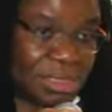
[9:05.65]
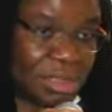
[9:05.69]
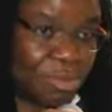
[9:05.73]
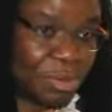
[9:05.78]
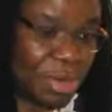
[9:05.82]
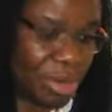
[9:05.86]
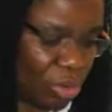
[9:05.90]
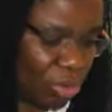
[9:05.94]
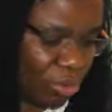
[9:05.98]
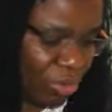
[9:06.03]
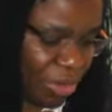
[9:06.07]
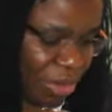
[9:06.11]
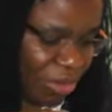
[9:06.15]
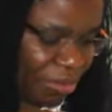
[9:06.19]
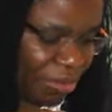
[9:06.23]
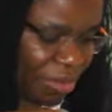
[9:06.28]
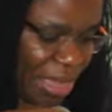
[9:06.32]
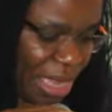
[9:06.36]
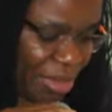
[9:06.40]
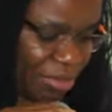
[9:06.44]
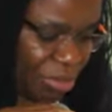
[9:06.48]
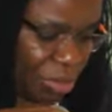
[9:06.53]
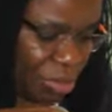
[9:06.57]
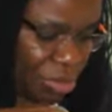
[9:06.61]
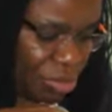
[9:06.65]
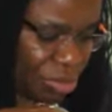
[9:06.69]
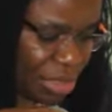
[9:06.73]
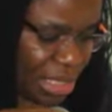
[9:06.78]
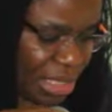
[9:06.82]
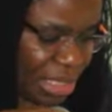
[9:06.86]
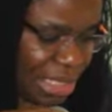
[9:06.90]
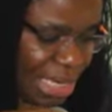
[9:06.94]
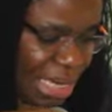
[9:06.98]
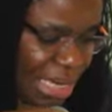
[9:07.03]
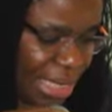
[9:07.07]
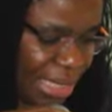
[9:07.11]
There were over
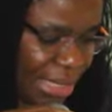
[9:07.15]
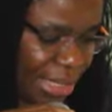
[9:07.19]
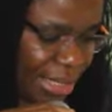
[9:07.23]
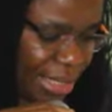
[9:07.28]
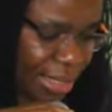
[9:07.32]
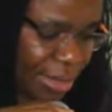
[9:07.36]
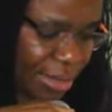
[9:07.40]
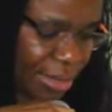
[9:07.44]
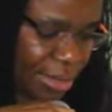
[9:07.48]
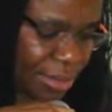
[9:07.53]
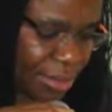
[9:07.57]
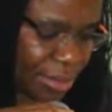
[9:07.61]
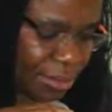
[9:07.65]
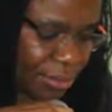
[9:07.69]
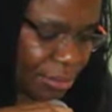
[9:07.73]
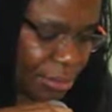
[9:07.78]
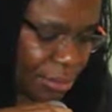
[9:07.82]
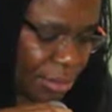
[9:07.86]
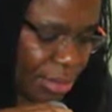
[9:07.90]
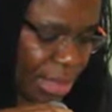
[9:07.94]
500 delegates.